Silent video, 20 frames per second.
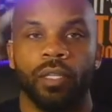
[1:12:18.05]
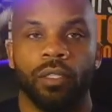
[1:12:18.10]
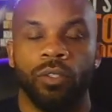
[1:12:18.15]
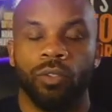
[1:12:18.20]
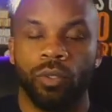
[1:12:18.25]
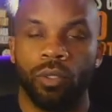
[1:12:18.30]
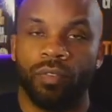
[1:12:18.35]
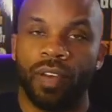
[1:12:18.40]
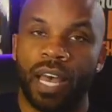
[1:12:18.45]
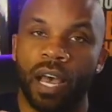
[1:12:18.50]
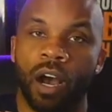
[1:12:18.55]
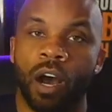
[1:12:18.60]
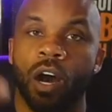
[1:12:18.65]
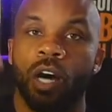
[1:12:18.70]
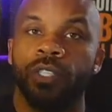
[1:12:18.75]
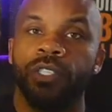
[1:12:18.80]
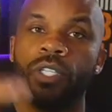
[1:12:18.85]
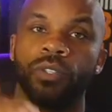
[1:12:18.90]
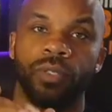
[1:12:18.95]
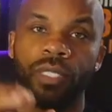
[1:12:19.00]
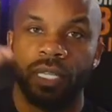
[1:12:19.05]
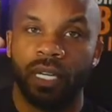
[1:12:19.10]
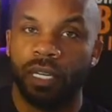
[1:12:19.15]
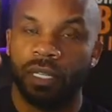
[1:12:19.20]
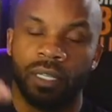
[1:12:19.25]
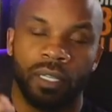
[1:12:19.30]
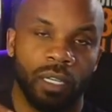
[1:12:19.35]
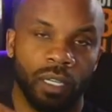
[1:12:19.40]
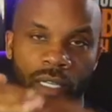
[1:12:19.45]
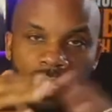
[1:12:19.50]
You divide all your
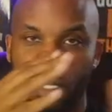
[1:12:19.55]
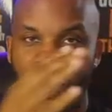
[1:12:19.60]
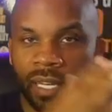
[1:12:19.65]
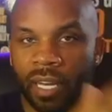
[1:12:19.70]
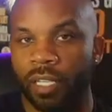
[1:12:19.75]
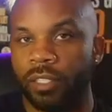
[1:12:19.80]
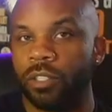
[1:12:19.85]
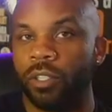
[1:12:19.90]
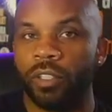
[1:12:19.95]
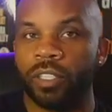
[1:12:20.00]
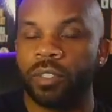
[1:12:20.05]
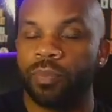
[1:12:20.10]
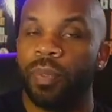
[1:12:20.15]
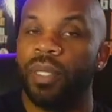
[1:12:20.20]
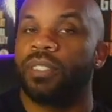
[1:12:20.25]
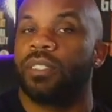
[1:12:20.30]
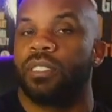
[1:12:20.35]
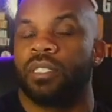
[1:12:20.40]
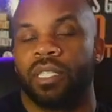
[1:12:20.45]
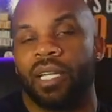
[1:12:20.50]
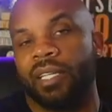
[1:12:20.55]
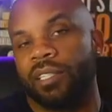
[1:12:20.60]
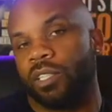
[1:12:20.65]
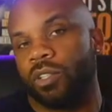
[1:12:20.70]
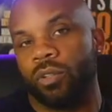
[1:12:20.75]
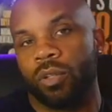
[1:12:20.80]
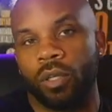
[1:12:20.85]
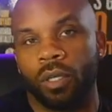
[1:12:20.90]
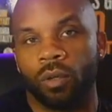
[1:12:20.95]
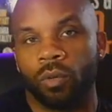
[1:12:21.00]
debt, again, not your expenses like
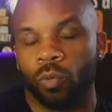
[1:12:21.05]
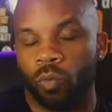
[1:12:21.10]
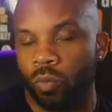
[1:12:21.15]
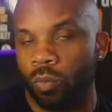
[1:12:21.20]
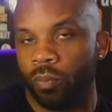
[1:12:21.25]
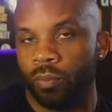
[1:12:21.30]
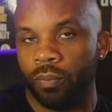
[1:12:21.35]
your